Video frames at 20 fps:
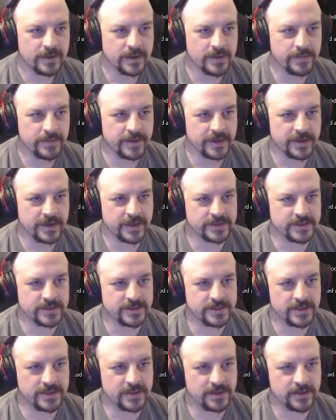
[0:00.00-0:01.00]
and we can actually
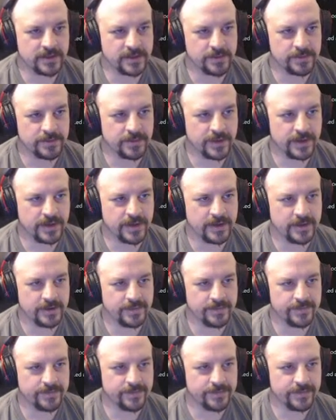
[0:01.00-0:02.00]
see the clip
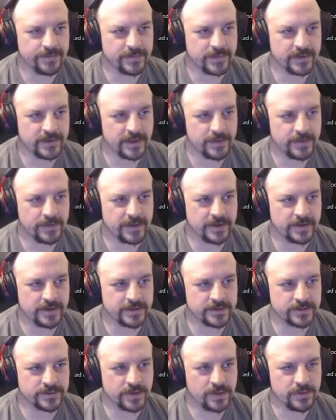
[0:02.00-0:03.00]
playing, and we can
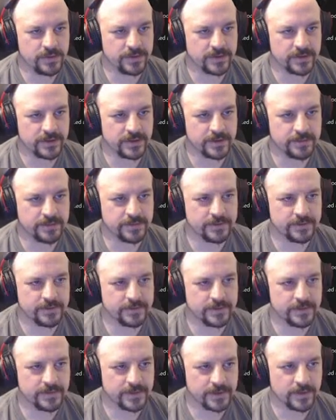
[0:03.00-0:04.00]
control the clip.
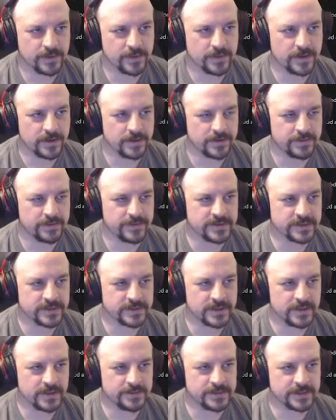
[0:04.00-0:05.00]
Ignore all the physics
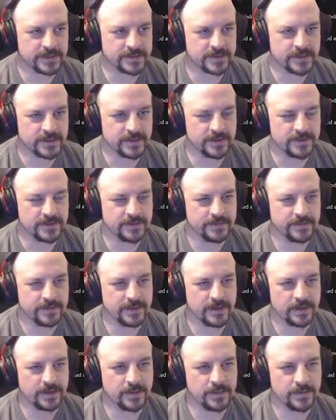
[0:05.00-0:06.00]
objects here.
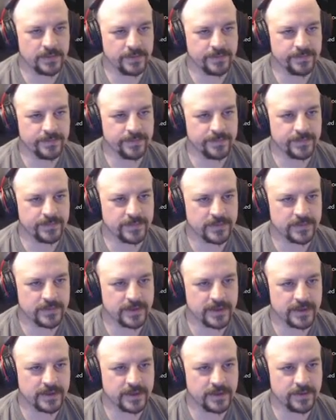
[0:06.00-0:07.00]
Hello,
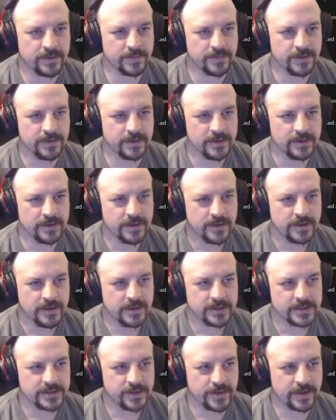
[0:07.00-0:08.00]
thank you.
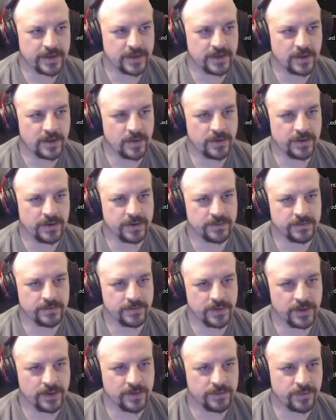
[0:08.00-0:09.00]
So I can go like,
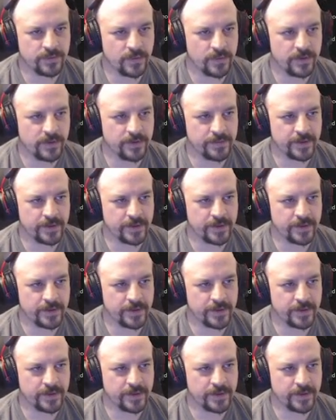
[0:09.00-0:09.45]
you know, forward and